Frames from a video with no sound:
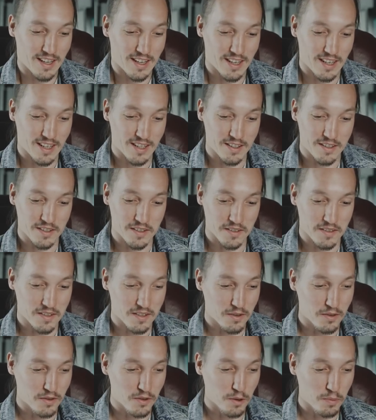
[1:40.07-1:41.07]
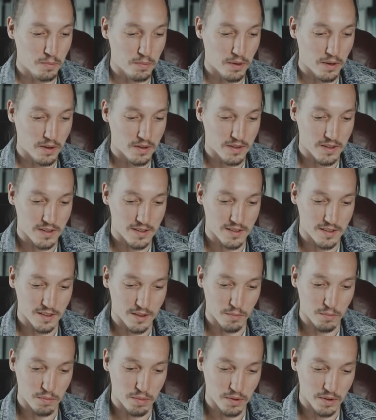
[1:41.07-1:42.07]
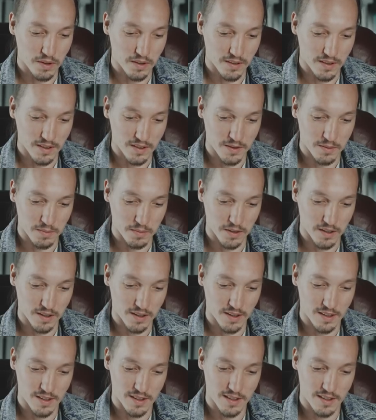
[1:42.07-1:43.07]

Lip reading: And since there's no processing put on this one,